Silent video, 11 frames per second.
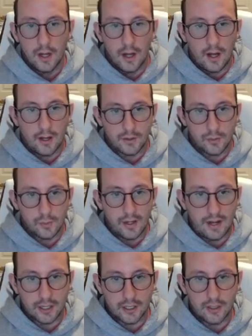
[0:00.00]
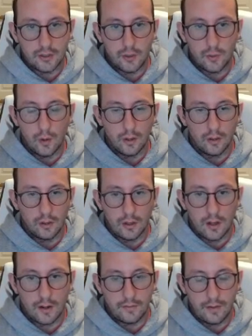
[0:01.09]
Uh, so we can actually do a
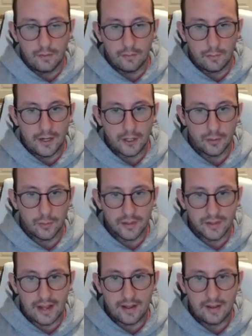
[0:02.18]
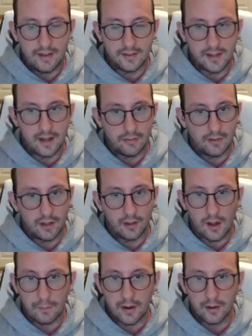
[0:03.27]
lot of information with that. It's definitely a
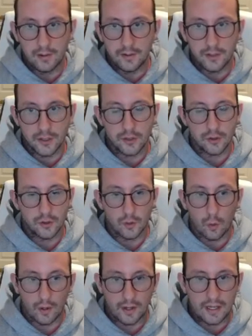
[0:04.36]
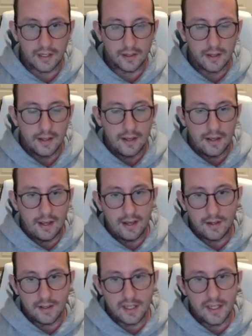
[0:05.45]
lot better than just storing it in
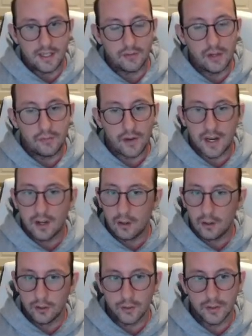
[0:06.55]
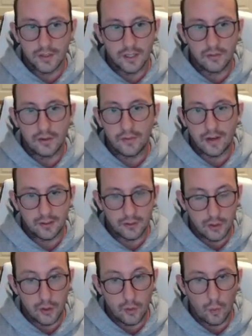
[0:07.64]
a C S V file, although C S V files
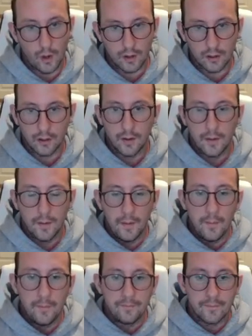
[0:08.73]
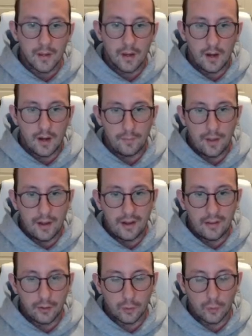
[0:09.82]
do work. Um,
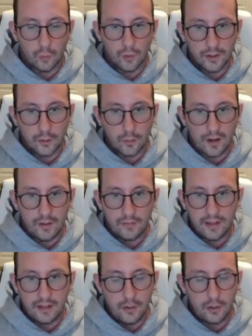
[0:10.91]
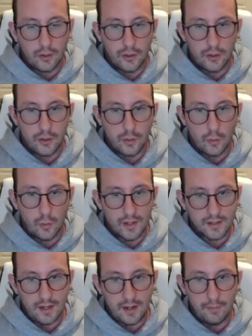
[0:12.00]
another really great thing that you can do
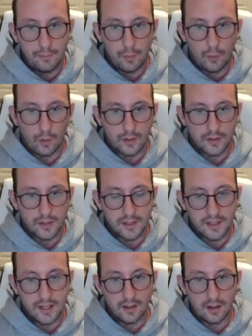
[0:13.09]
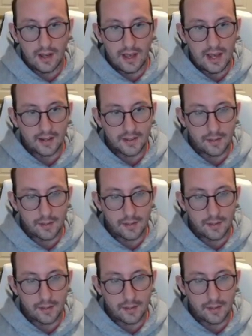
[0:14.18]
with import C L I X